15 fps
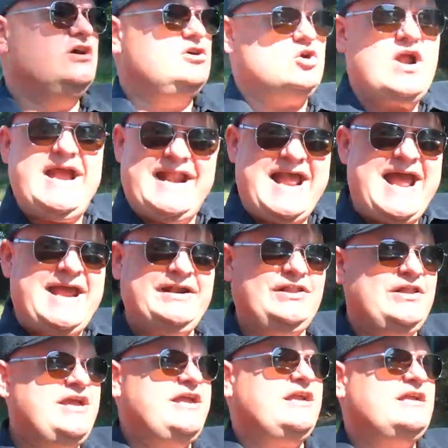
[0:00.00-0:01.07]
great
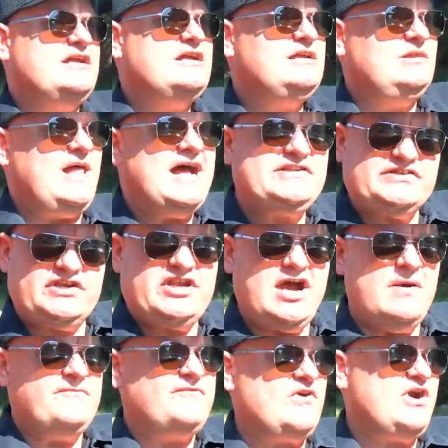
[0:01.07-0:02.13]
handling, lots of
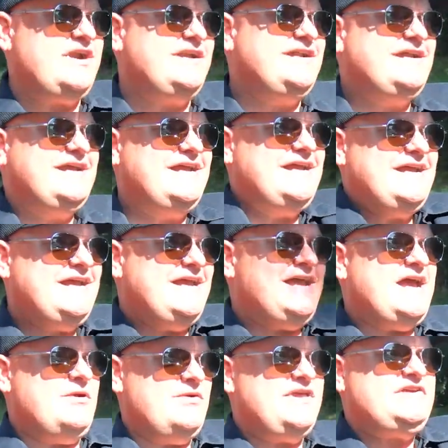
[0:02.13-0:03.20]
comfort,
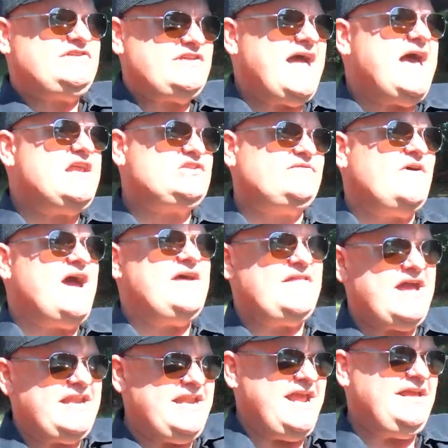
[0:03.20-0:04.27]
and really satisfy
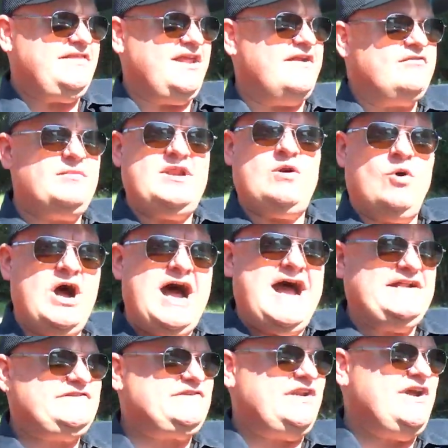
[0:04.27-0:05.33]
that need that everybody wants.